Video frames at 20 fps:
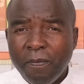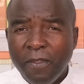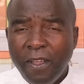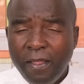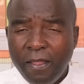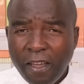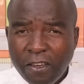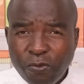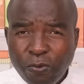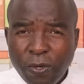
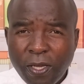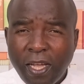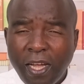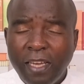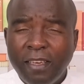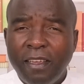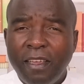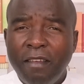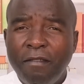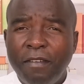that we
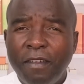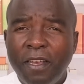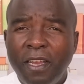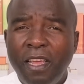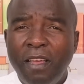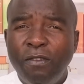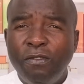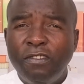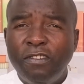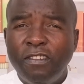can't have an
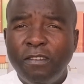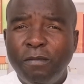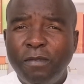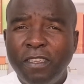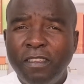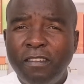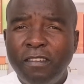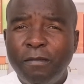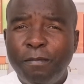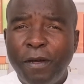
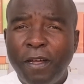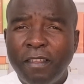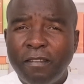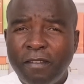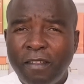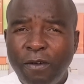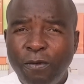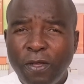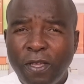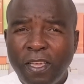LGBT
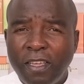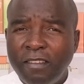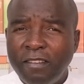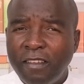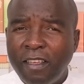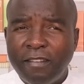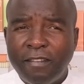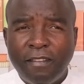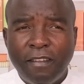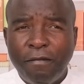pastor. We can
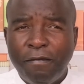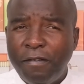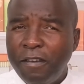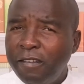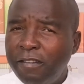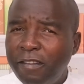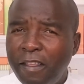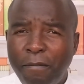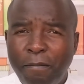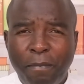just safely
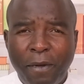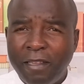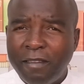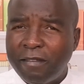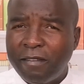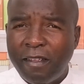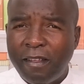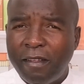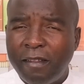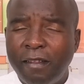say,
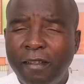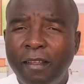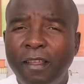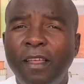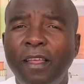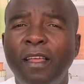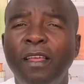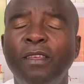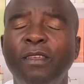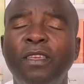Pastor,
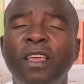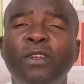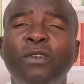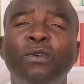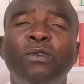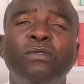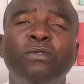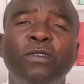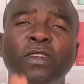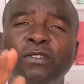you are
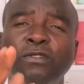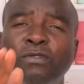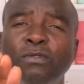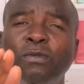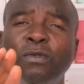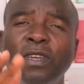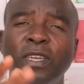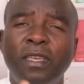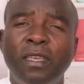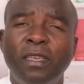not going to
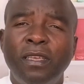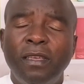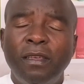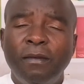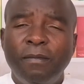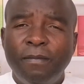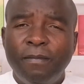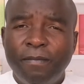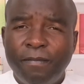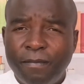work
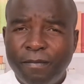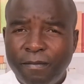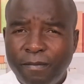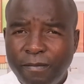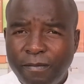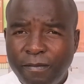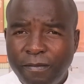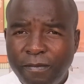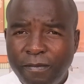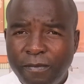here.
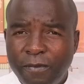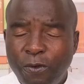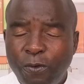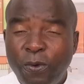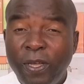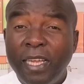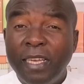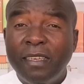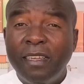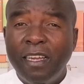
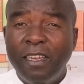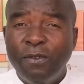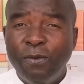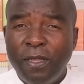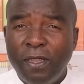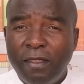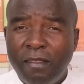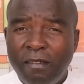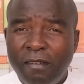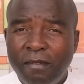We are done
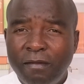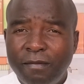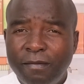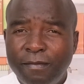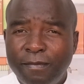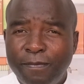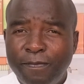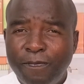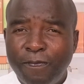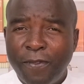with you.
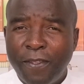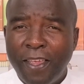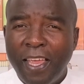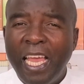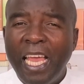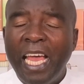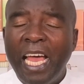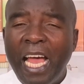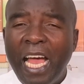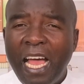
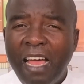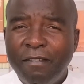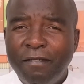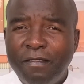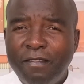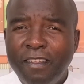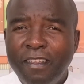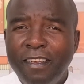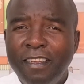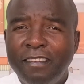I've
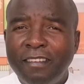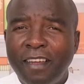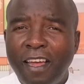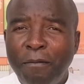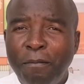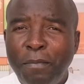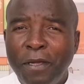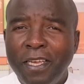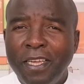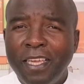seen it
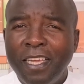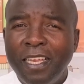happening